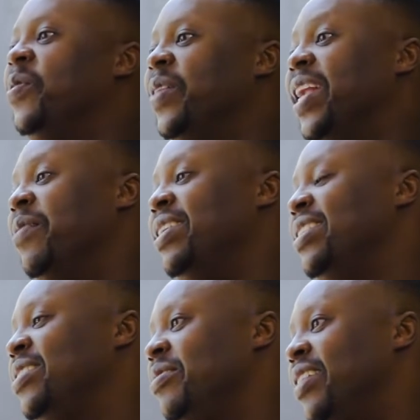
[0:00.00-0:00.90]
When I
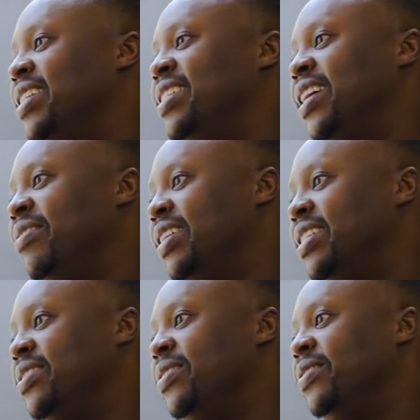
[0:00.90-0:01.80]
went to varsity at
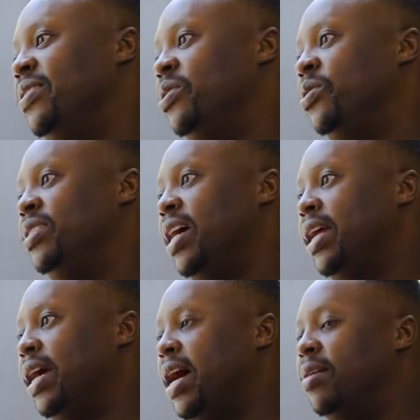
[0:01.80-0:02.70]
Wits to
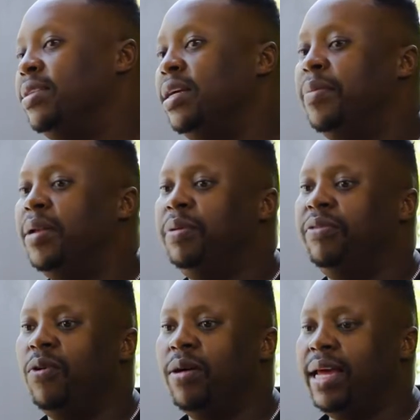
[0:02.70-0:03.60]
study accounting, but
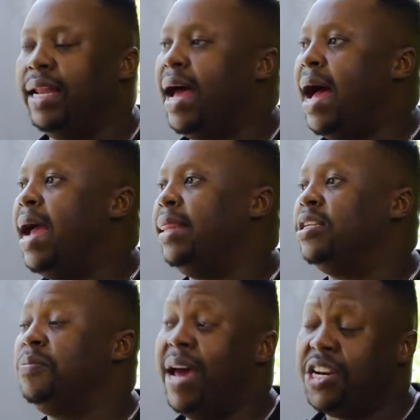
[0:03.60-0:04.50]
before then I had
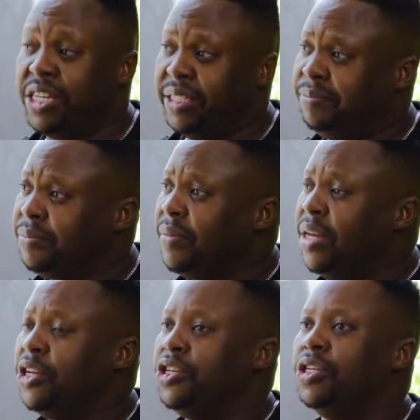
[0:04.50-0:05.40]
this passion
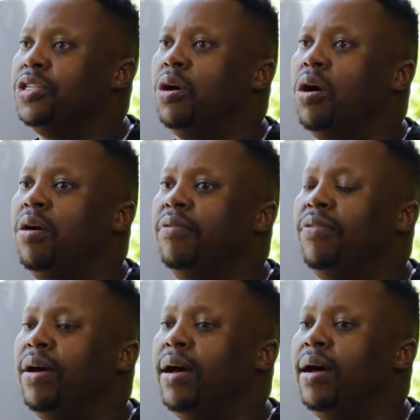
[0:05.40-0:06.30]
just
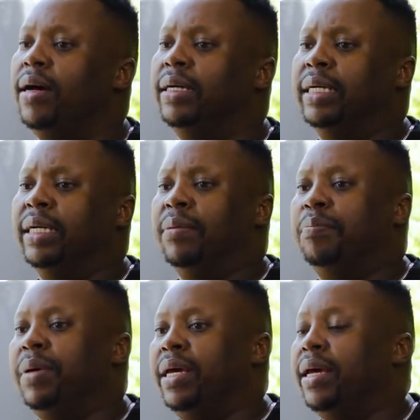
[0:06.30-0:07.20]
of
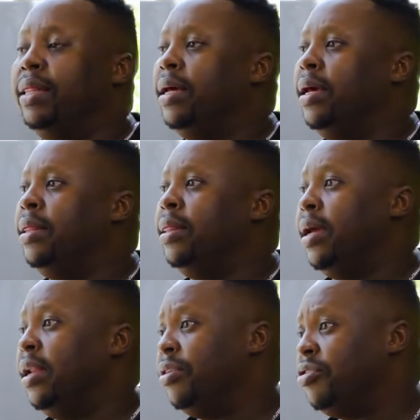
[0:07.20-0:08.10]
being in
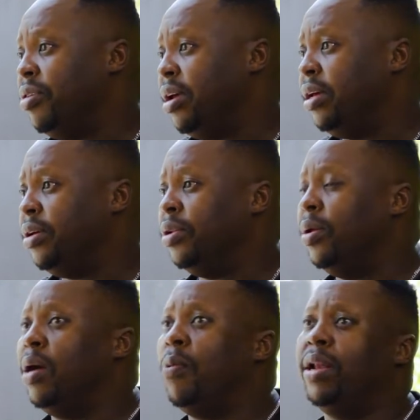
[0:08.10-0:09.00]
the industry, you
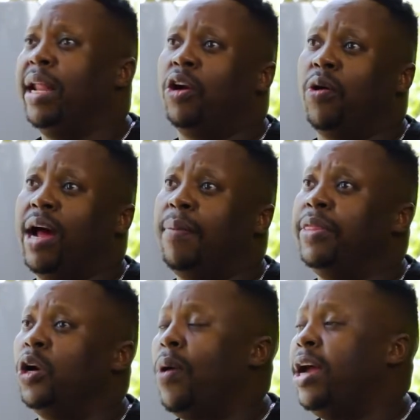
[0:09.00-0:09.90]
know, like growing up with the